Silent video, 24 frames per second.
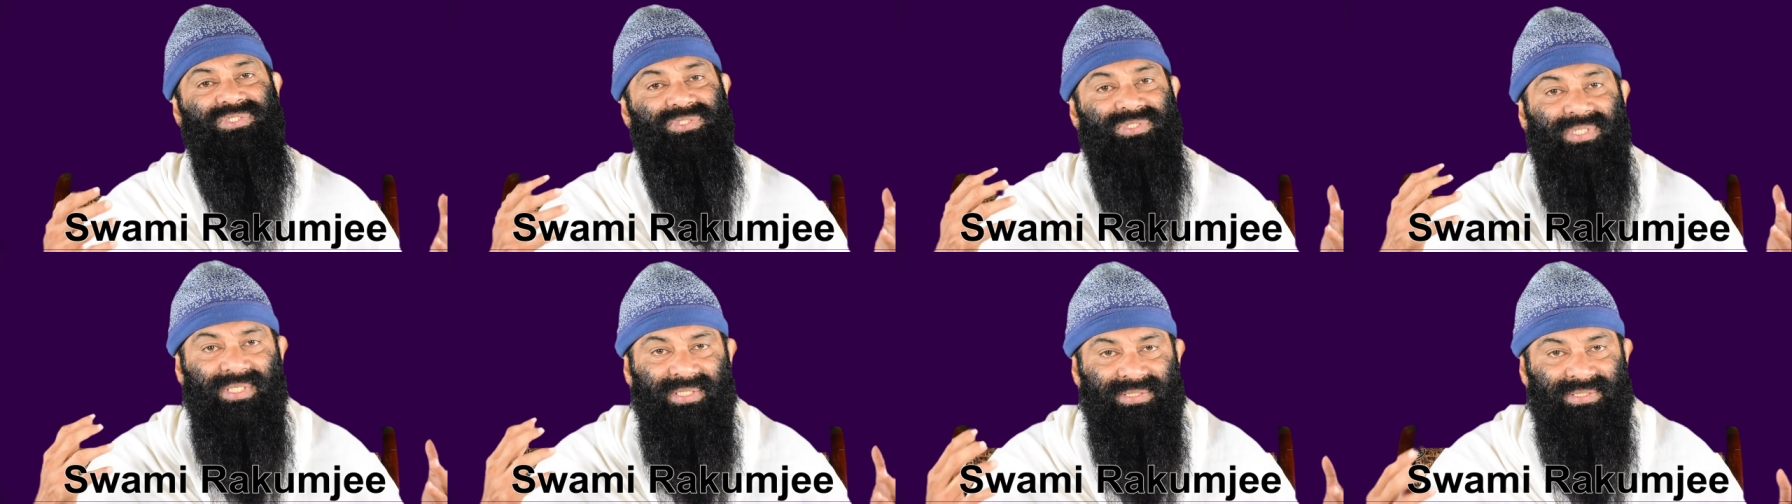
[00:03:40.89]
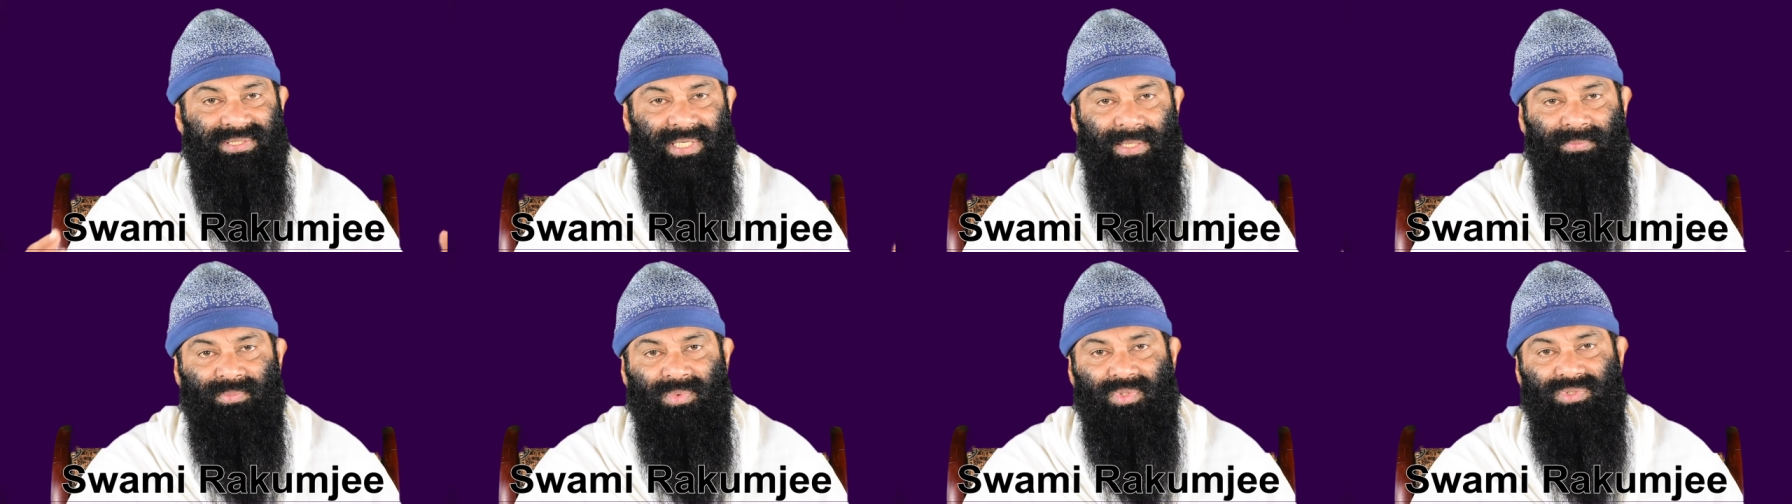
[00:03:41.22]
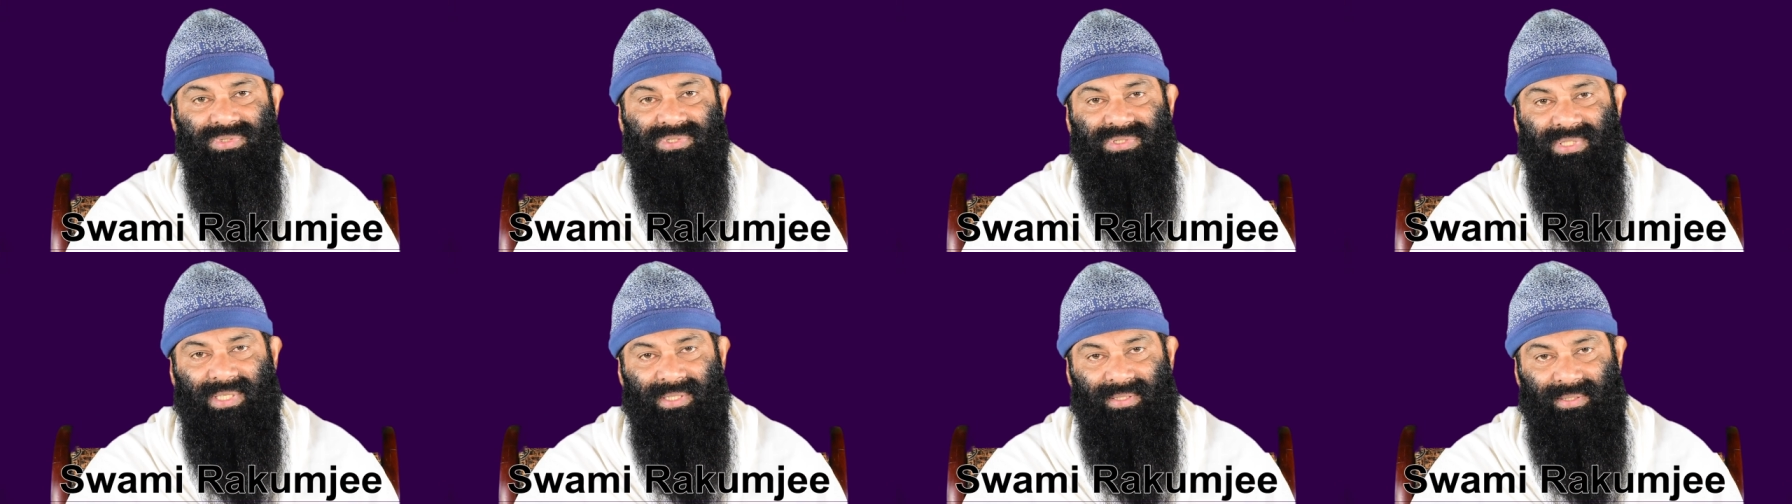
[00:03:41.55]
is still some
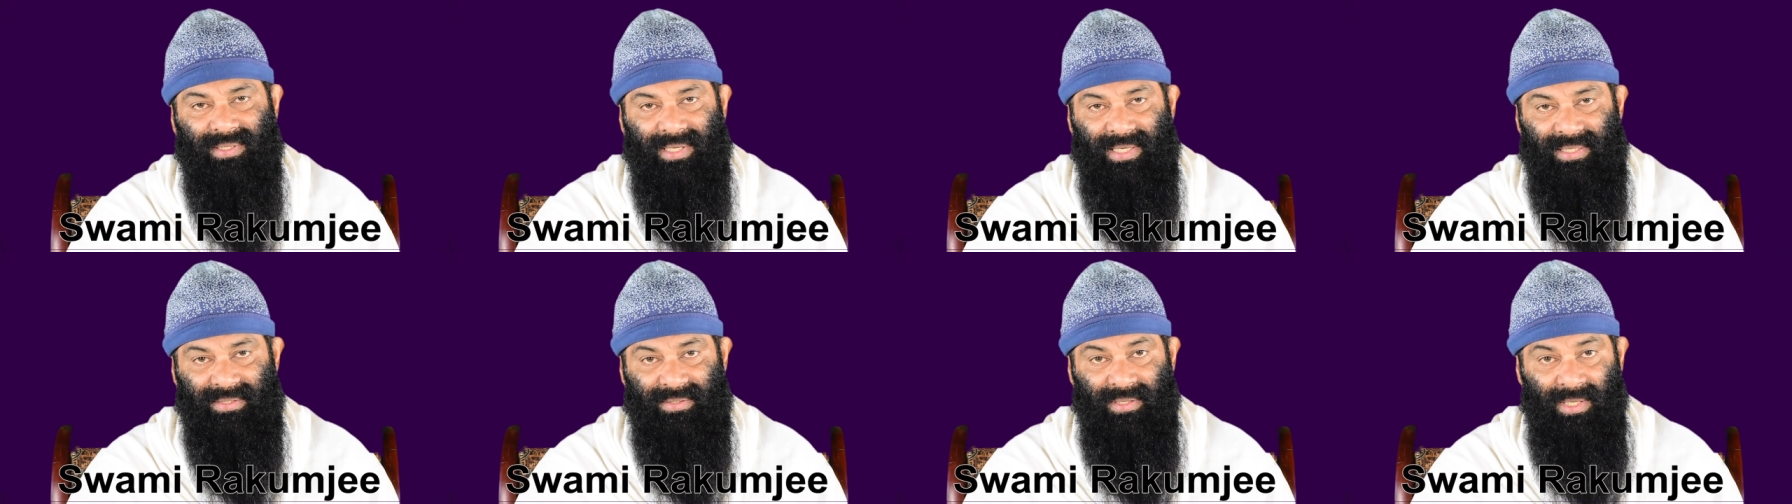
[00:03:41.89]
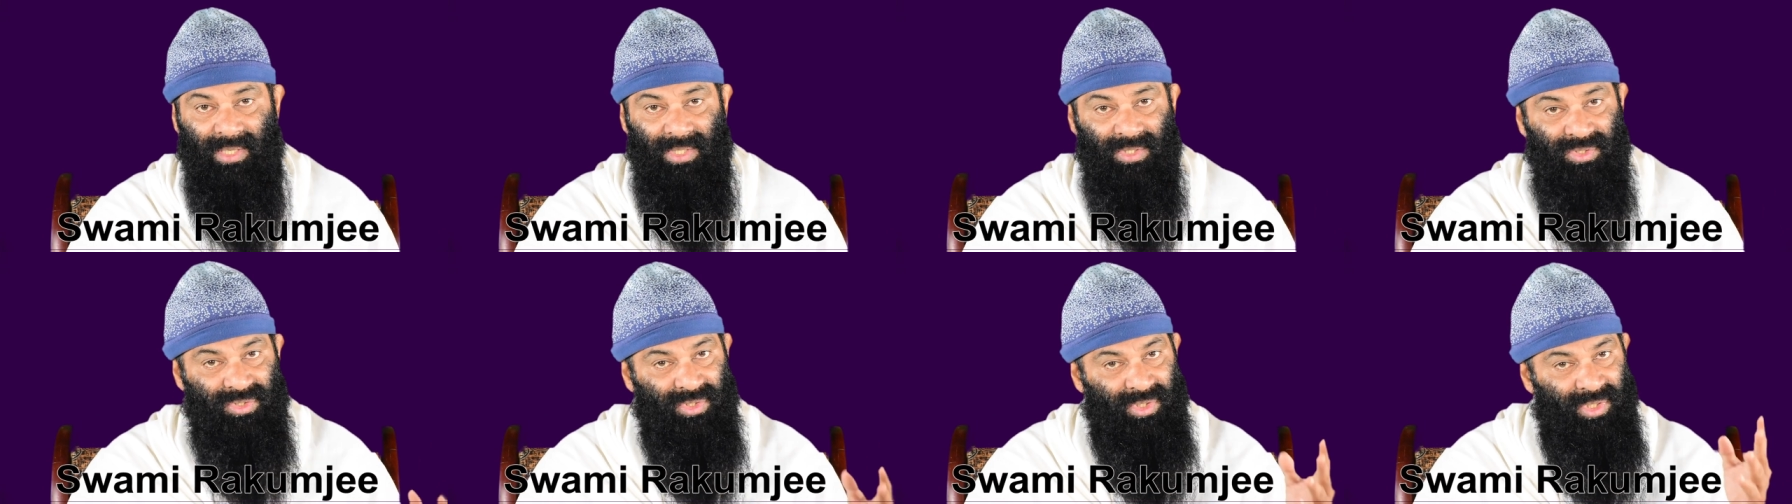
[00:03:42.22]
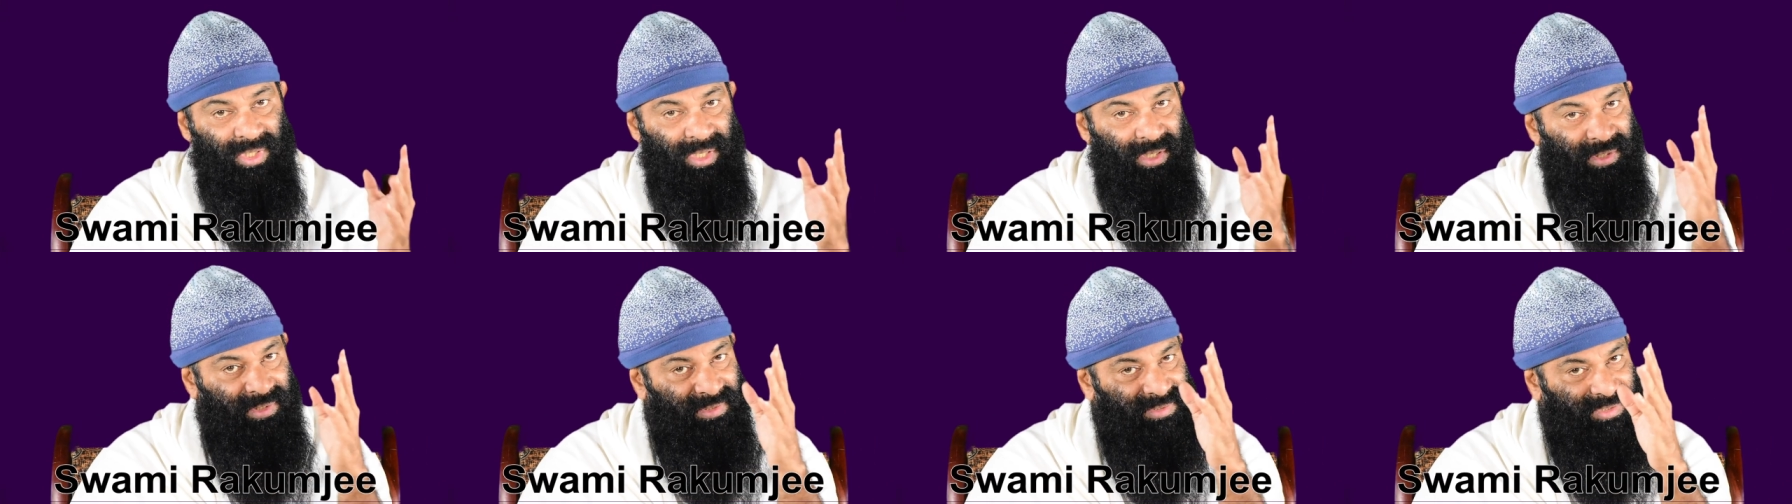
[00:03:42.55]
more sunlight.
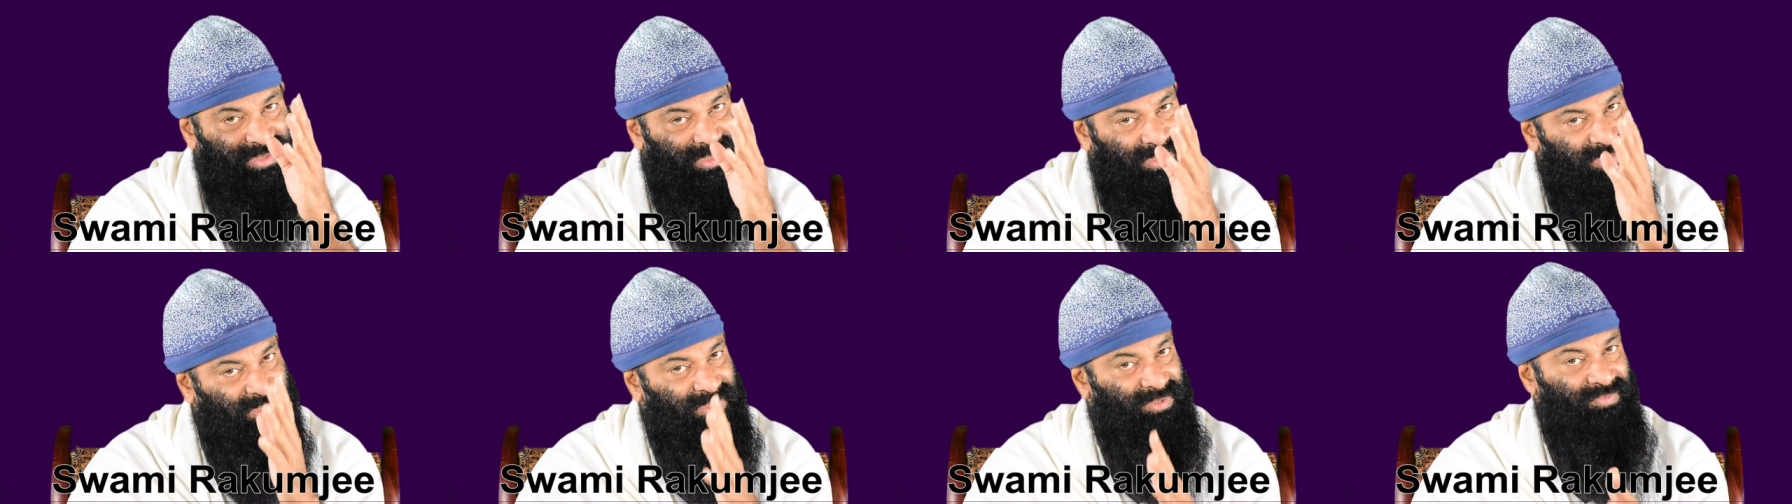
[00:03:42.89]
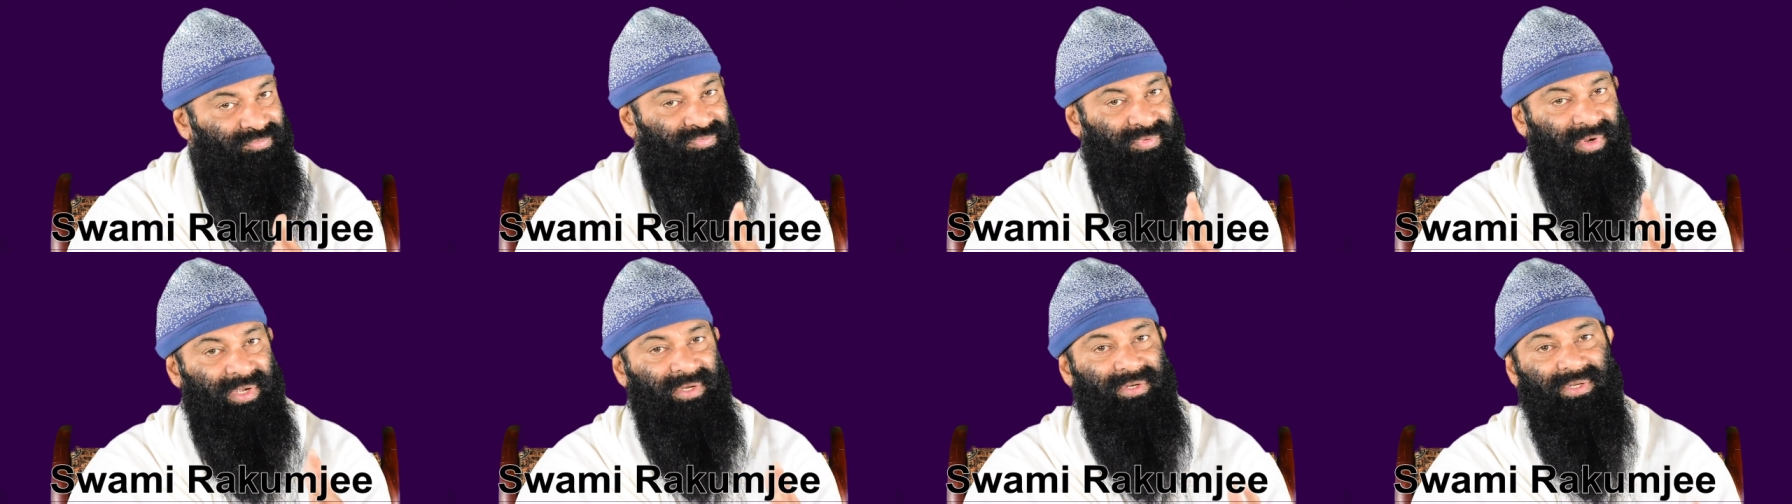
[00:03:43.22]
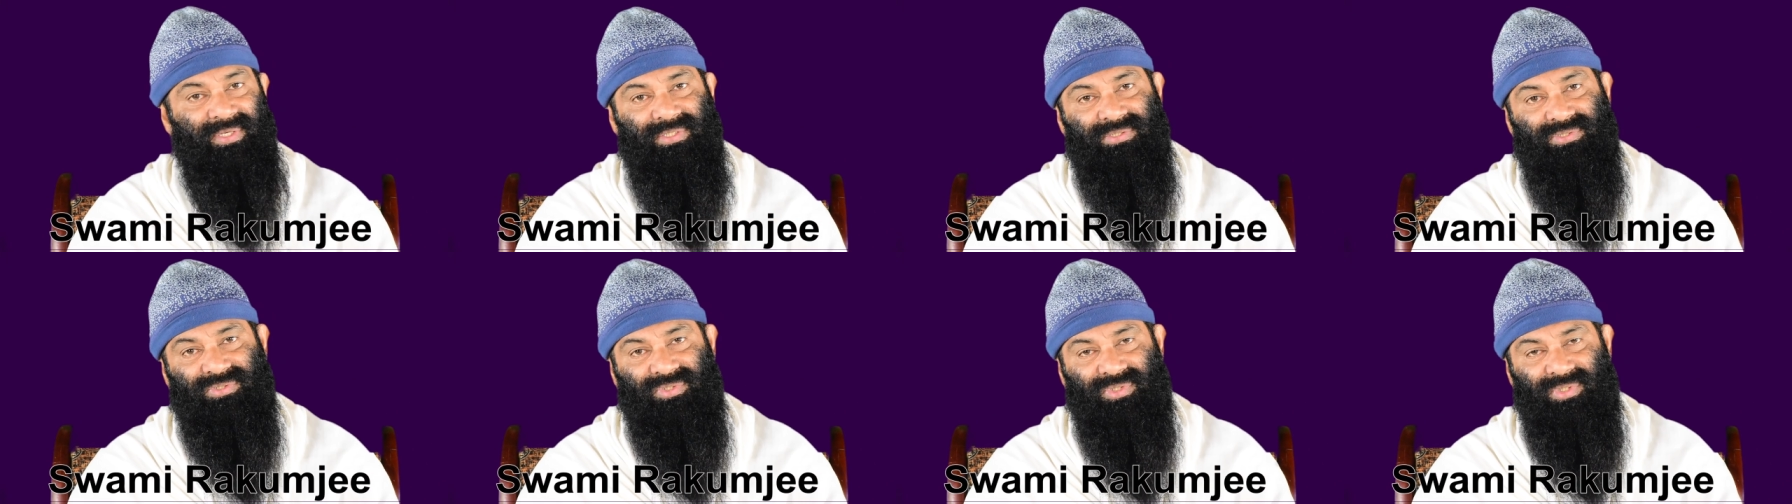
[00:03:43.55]
365
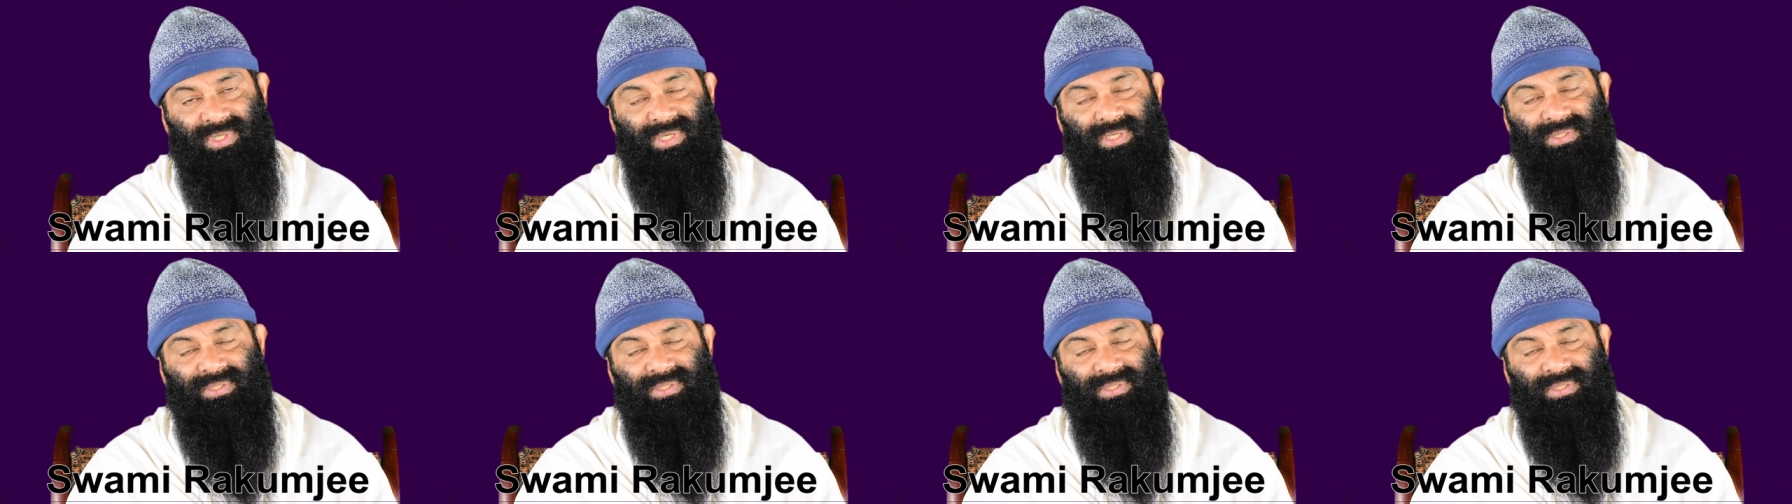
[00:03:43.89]
days,